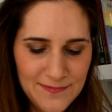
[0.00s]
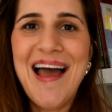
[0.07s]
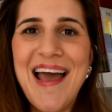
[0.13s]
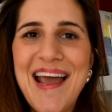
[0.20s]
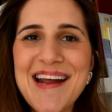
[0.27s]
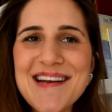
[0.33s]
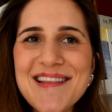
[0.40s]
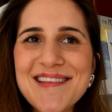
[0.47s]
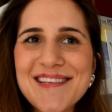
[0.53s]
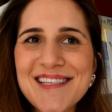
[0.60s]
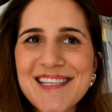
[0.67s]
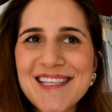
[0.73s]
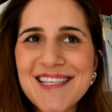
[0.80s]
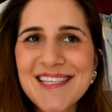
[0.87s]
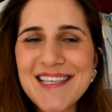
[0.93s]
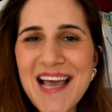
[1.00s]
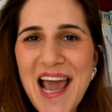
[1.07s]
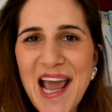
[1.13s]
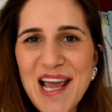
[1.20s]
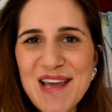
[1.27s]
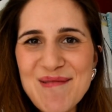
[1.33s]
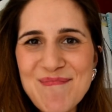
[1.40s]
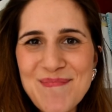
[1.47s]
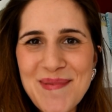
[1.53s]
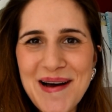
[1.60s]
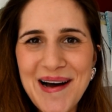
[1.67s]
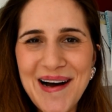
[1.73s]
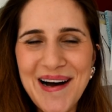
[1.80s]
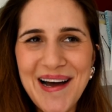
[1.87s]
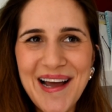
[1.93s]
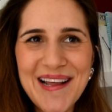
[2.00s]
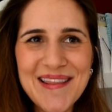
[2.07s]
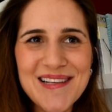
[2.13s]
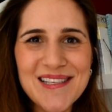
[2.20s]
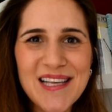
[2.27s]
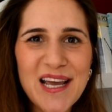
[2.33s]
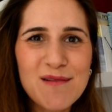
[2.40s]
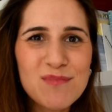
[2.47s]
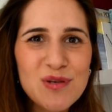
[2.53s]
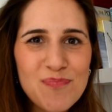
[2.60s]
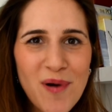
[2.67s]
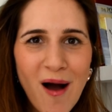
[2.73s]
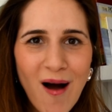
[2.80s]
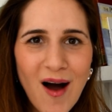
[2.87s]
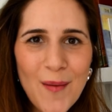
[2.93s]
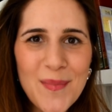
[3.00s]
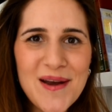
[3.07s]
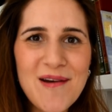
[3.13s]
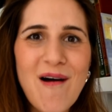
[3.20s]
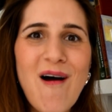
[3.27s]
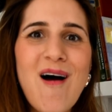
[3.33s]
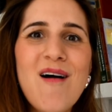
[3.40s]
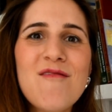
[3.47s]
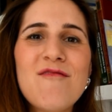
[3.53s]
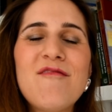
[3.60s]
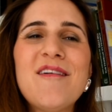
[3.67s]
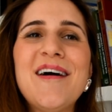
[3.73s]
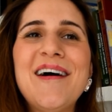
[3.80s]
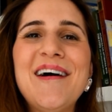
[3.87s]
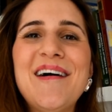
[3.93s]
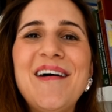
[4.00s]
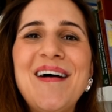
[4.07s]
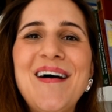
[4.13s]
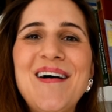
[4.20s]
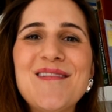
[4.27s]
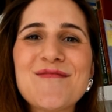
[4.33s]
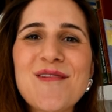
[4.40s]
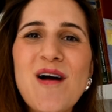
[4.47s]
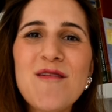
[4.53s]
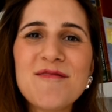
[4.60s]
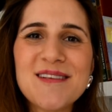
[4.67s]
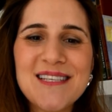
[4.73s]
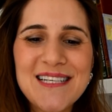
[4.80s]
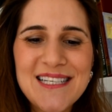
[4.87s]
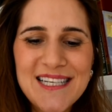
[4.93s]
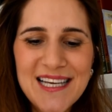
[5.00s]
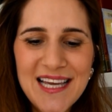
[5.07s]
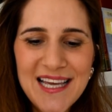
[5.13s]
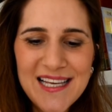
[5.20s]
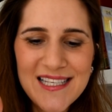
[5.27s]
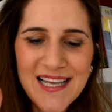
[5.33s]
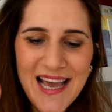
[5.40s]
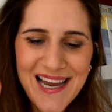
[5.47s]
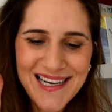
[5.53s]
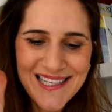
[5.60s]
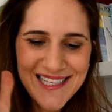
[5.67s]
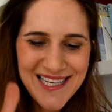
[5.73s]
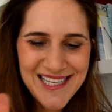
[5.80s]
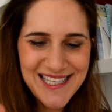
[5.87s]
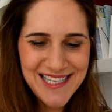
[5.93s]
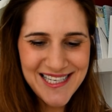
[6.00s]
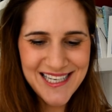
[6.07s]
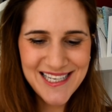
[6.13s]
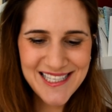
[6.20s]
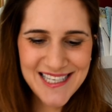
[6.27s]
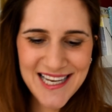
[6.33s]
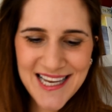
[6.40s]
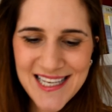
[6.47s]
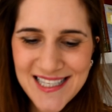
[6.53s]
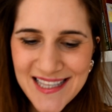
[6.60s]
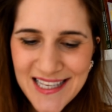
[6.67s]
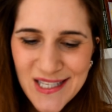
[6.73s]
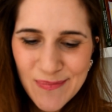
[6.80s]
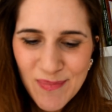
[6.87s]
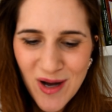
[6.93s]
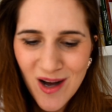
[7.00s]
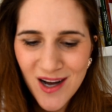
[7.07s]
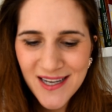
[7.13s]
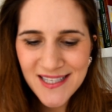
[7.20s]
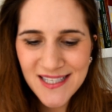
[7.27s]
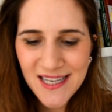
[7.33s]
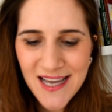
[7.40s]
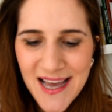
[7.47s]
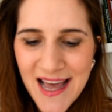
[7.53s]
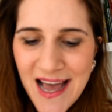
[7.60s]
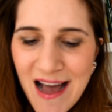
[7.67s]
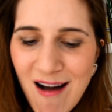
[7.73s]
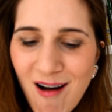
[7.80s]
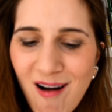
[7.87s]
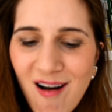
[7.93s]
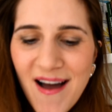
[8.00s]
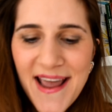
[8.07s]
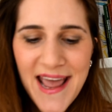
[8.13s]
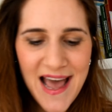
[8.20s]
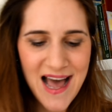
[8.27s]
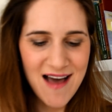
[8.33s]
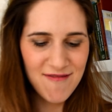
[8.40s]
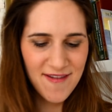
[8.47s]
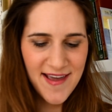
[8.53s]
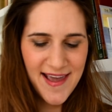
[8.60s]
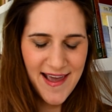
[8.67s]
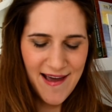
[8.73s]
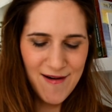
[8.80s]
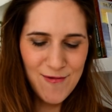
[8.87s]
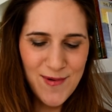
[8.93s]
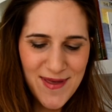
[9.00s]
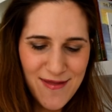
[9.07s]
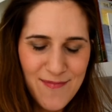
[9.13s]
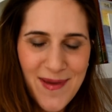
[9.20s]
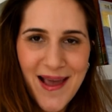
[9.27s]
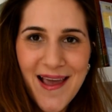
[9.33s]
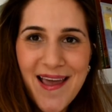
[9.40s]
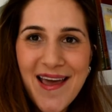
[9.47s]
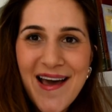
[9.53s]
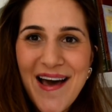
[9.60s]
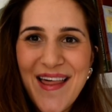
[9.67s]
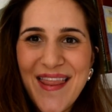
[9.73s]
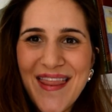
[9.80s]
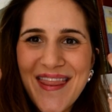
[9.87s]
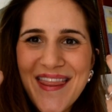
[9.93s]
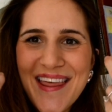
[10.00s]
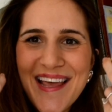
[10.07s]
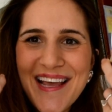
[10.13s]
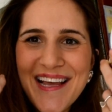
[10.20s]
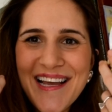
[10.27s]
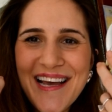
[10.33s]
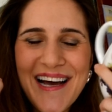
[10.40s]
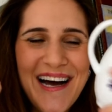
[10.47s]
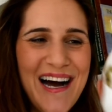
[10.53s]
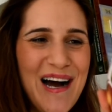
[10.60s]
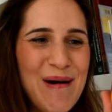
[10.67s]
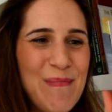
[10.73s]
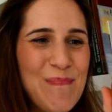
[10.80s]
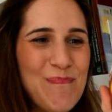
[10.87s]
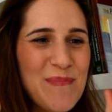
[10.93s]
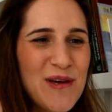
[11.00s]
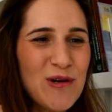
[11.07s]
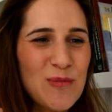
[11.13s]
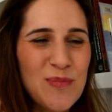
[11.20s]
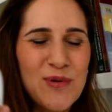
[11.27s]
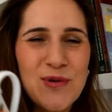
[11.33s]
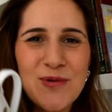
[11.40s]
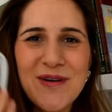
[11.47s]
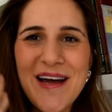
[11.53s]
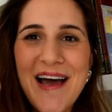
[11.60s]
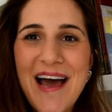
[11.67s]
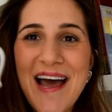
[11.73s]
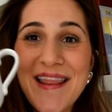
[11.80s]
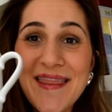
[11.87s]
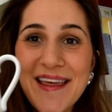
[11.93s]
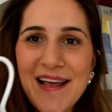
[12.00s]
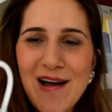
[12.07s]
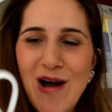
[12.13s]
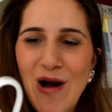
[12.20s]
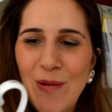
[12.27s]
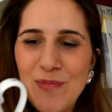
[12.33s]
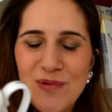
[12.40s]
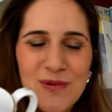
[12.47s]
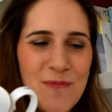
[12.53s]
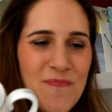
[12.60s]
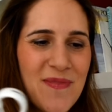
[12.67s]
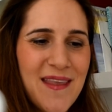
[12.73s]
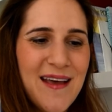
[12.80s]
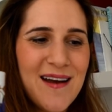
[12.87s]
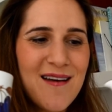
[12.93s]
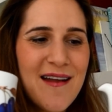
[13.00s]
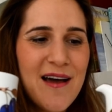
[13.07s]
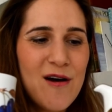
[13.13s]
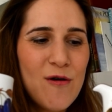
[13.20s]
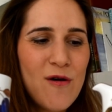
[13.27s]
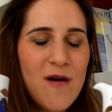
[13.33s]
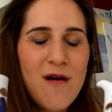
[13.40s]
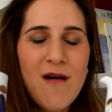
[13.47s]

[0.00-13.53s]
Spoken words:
In the same department of coffees and teas, and it is indeed teas this part, I have here with me the milk pourer and the cup. Now